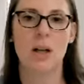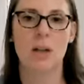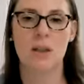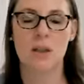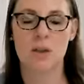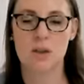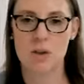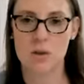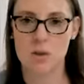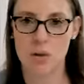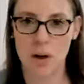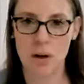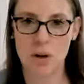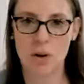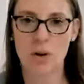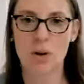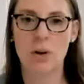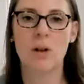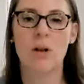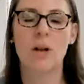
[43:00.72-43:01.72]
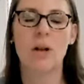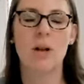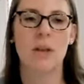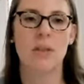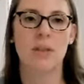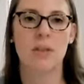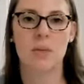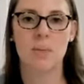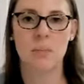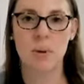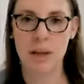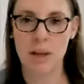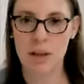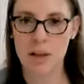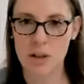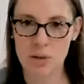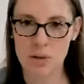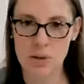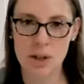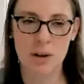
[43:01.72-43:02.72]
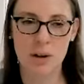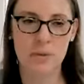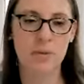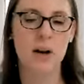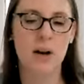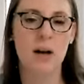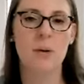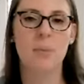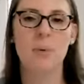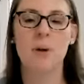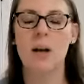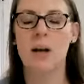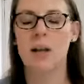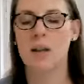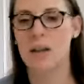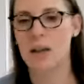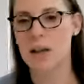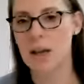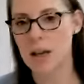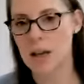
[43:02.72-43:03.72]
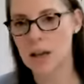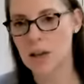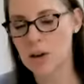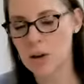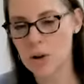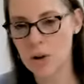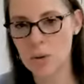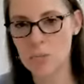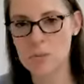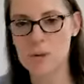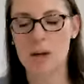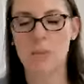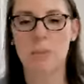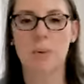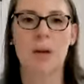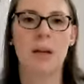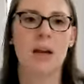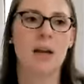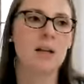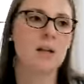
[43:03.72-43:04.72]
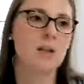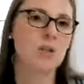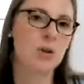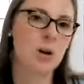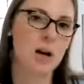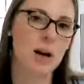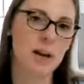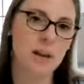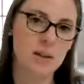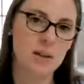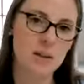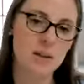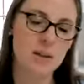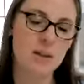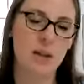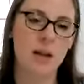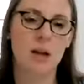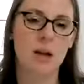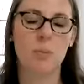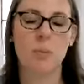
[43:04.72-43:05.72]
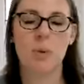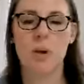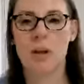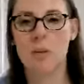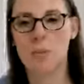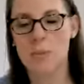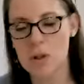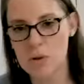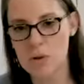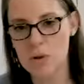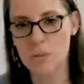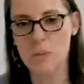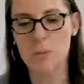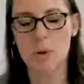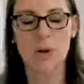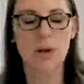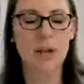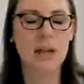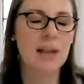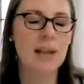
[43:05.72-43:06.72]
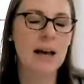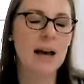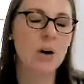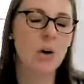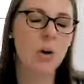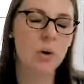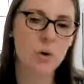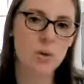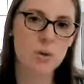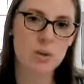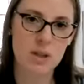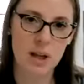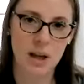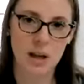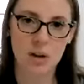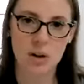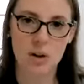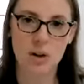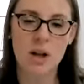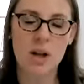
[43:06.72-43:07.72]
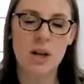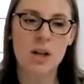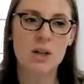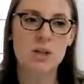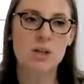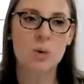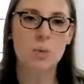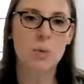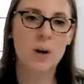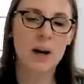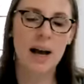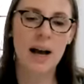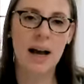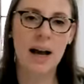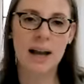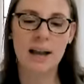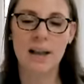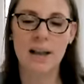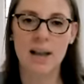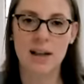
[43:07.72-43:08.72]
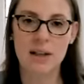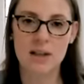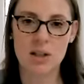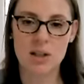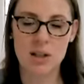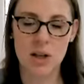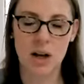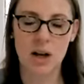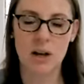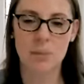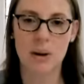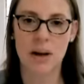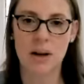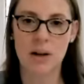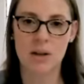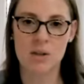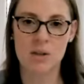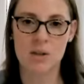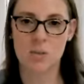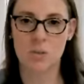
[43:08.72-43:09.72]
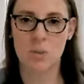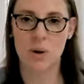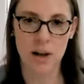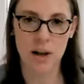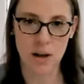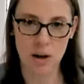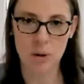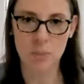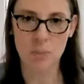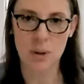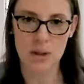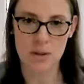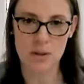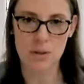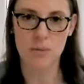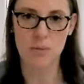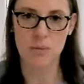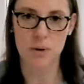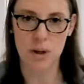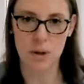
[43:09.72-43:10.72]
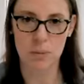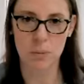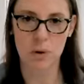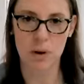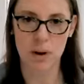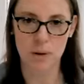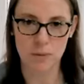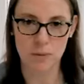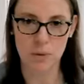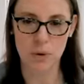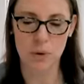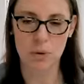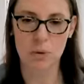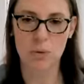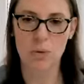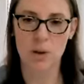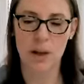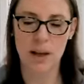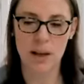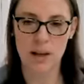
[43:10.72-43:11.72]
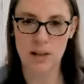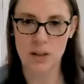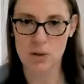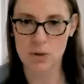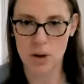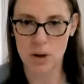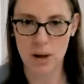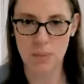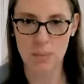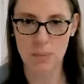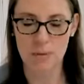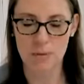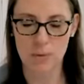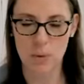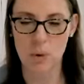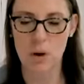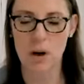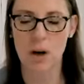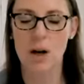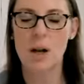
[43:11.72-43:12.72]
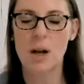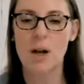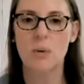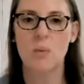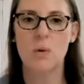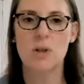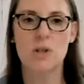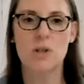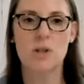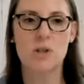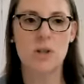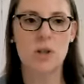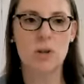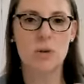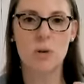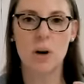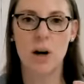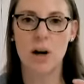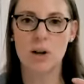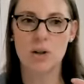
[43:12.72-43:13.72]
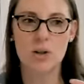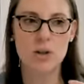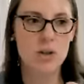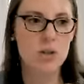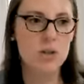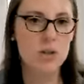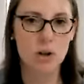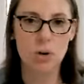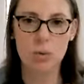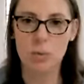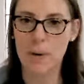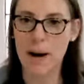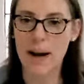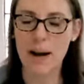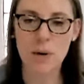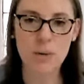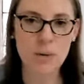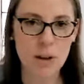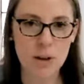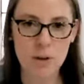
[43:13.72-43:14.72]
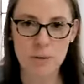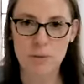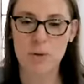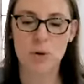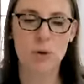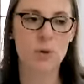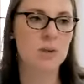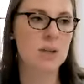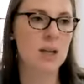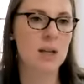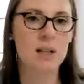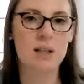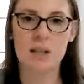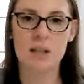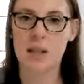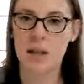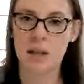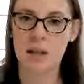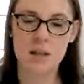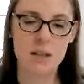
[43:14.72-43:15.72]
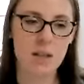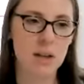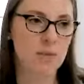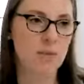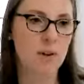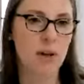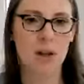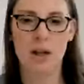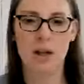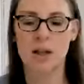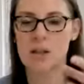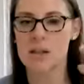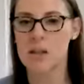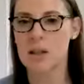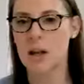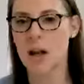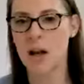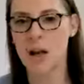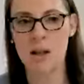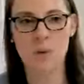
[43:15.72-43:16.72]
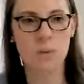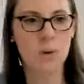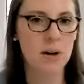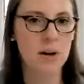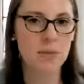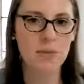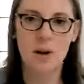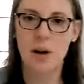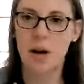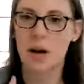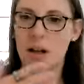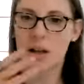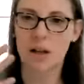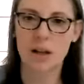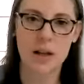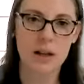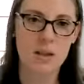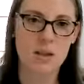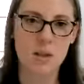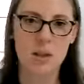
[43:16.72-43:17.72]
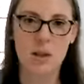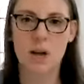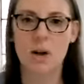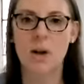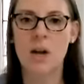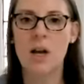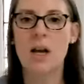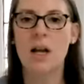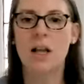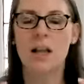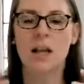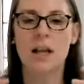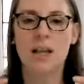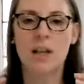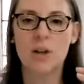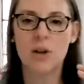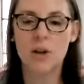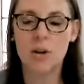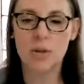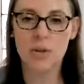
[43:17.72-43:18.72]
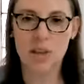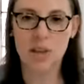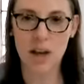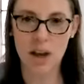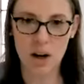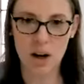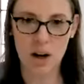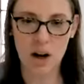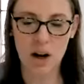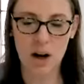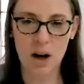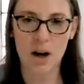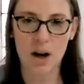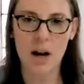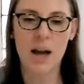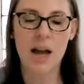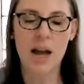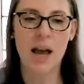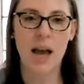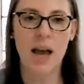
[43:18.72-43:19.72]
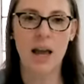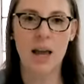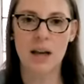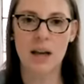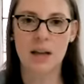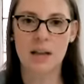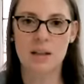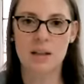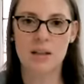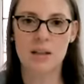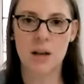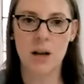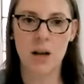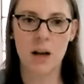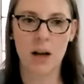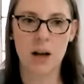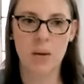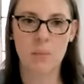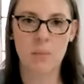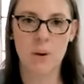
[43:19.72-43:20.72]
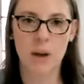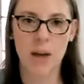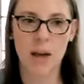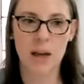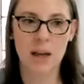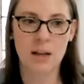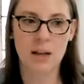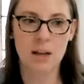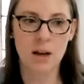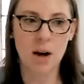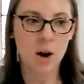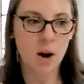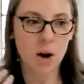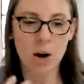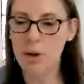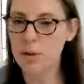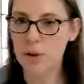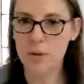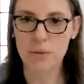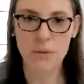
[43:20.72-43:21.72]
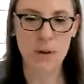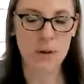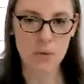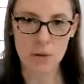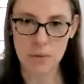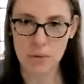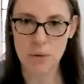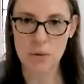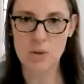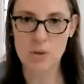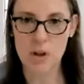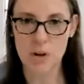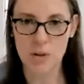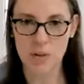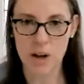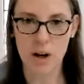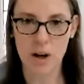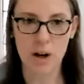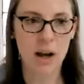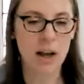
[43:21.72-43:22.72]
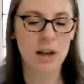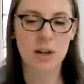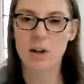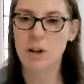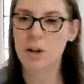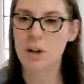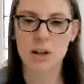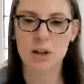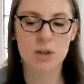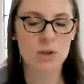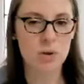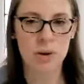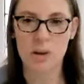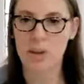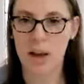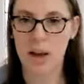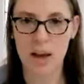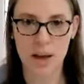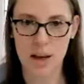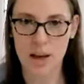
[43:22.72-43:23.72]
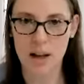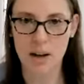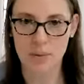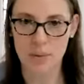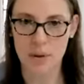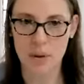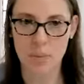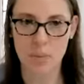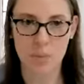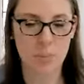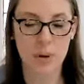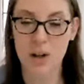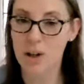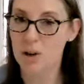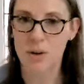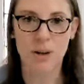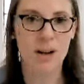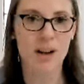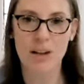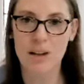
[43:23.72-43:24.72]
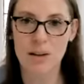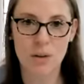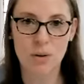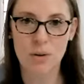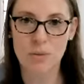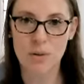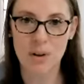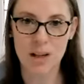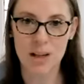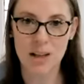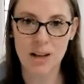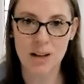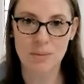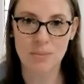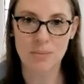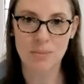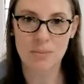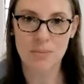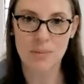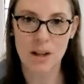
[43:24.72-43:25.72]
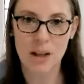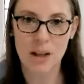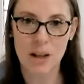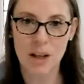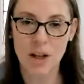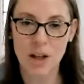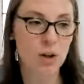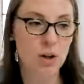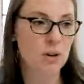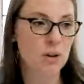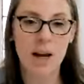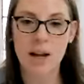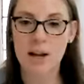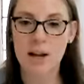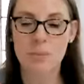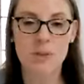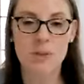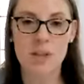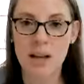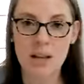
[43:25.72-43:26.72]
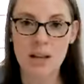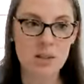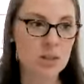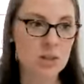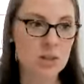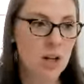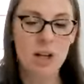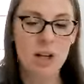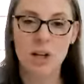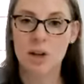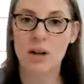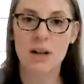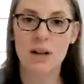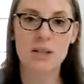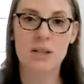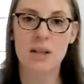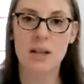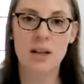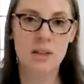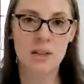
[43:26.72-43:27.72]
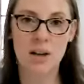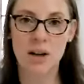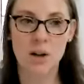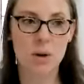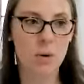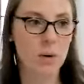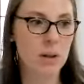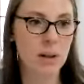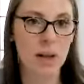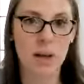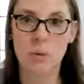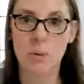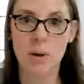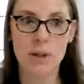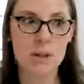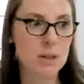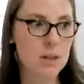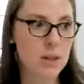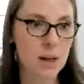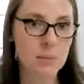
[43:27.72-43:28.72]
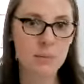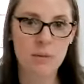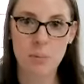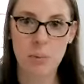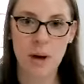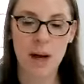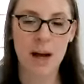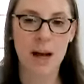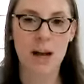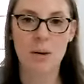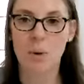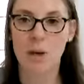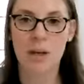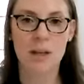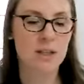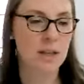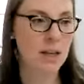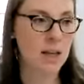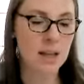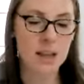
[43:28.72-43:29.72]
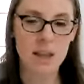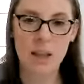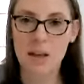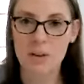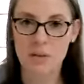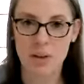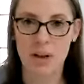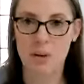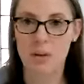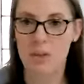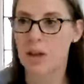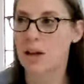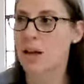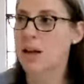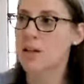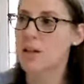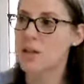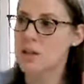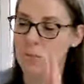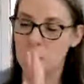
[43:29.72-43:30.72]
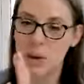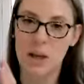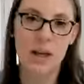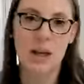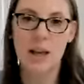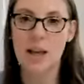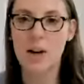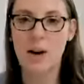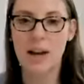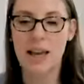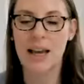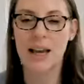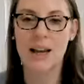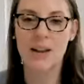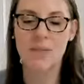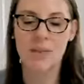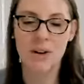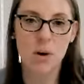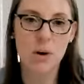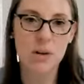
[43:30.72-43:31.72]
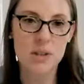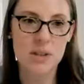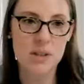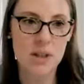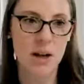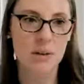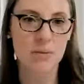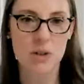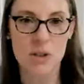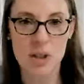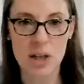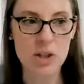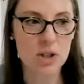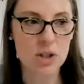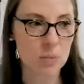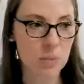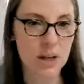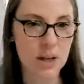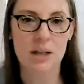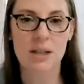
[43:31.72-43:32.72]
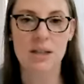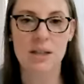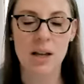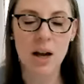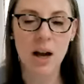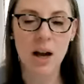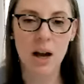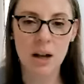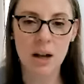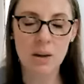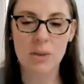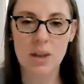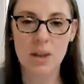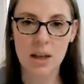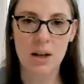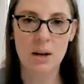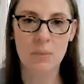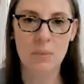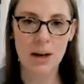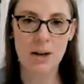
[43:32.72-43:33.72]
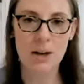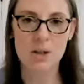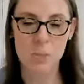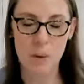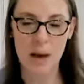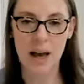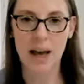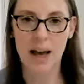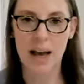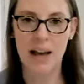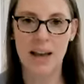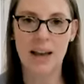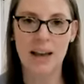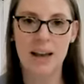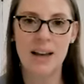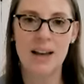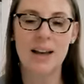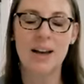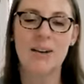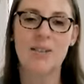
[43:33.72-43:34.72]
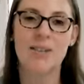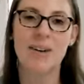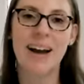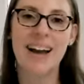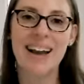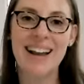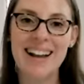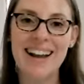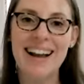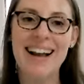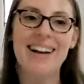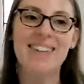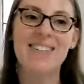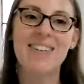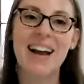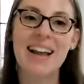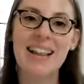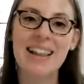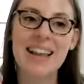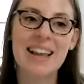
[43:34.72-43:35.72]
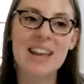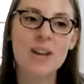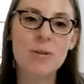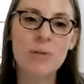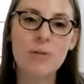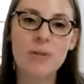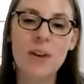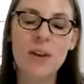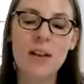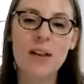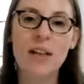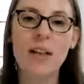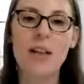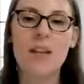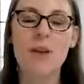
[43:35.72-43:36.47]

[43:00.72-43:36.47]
the struggle, the beating yourself up, the getting your hopes up again, trying this thing, being miserable, like that whole cycle. So, what I like to talk about is what I call peace and freedom around food, like I described before, which is you are just around all the foods. It's Thanksgiving, it's the whatever holidays, like you're there, and all your favorite foods are there, and you're going to enjoy the heck out of them, but you're not going to overeat them. You're not obsessed. You're not sitting there going like, when's the time for pie? Because I can't think of anything else. I can't even hold this conversation because all I'm thinking about is pie. Right. Like you feel like